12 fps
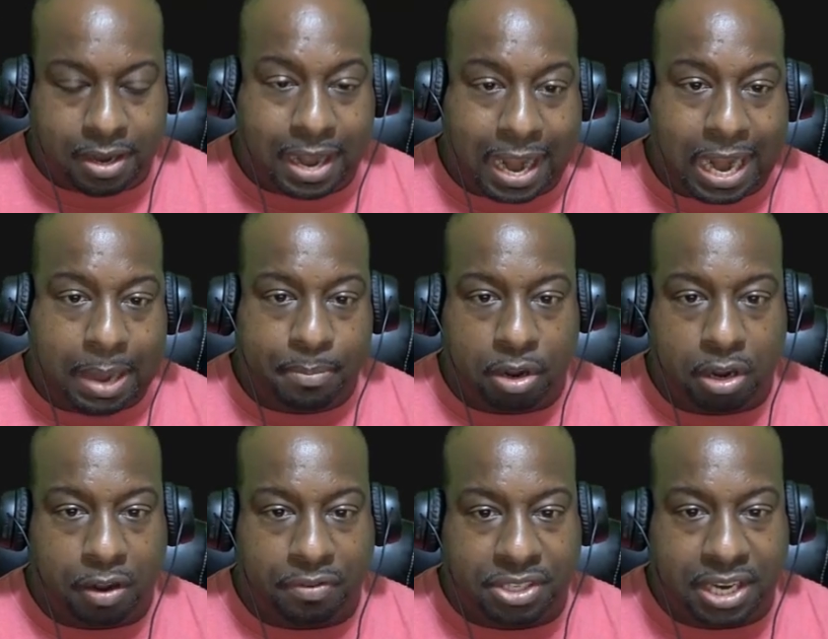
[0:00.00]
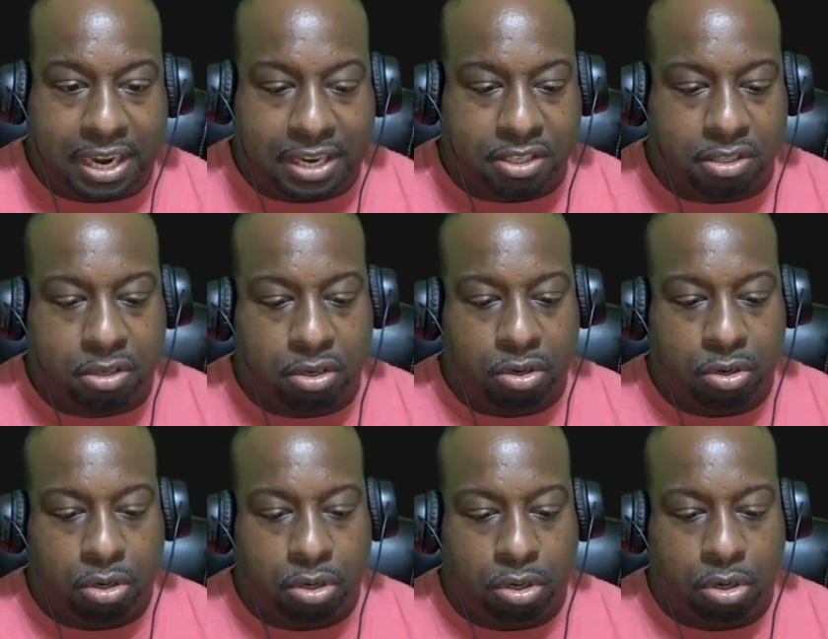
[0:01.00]
name of test
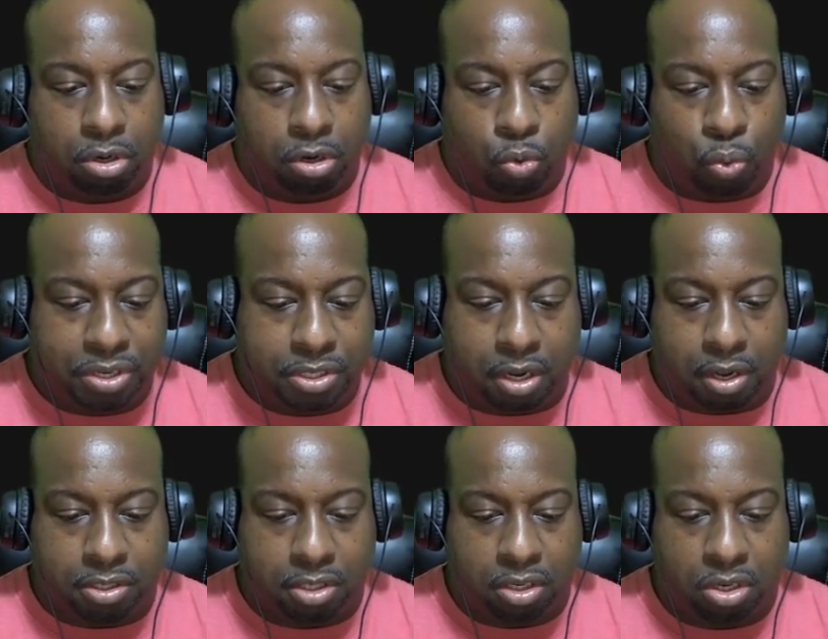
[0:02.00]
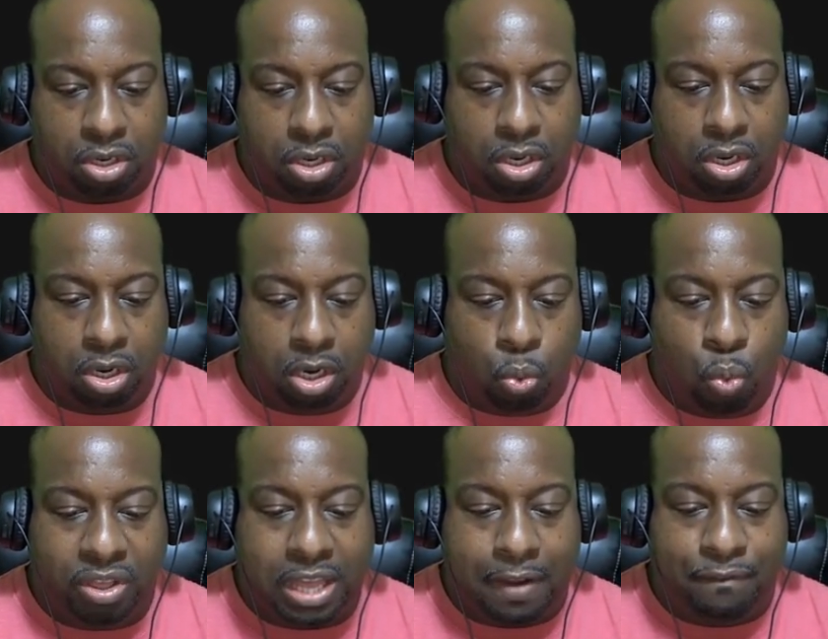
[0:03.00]
result
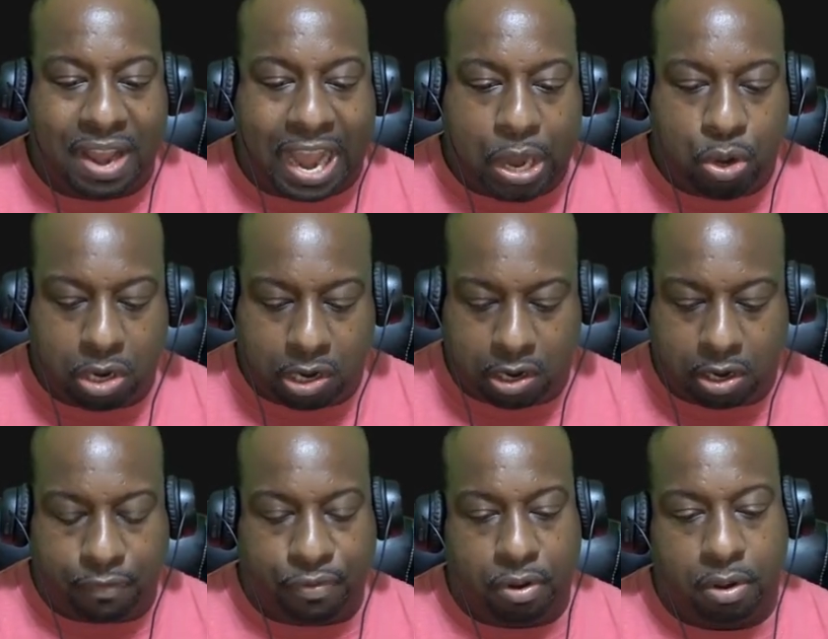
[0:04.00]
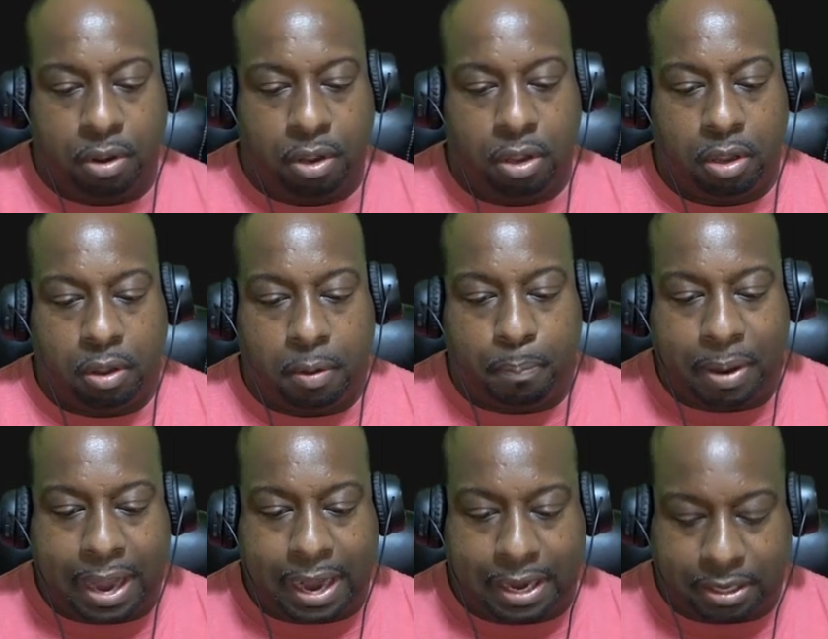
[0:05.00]
with a value of
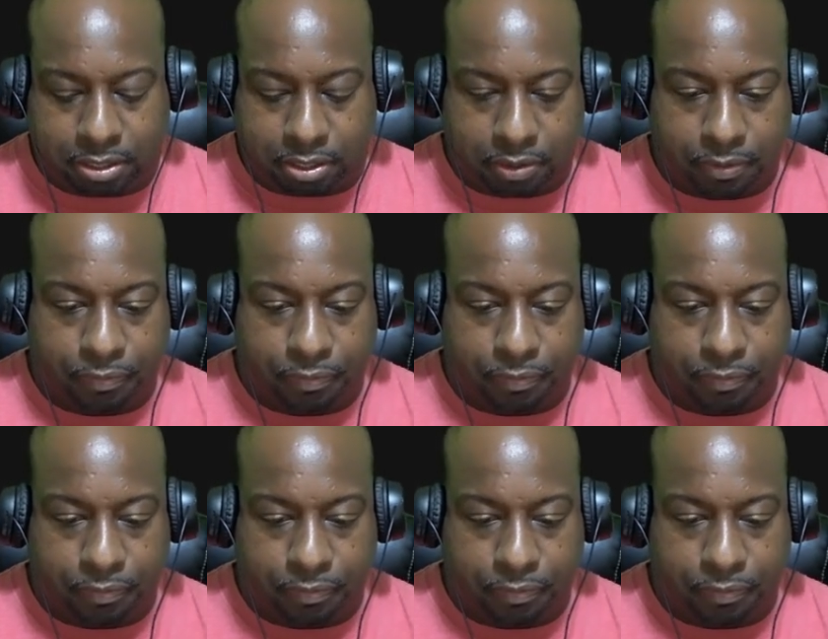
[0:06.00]
pass.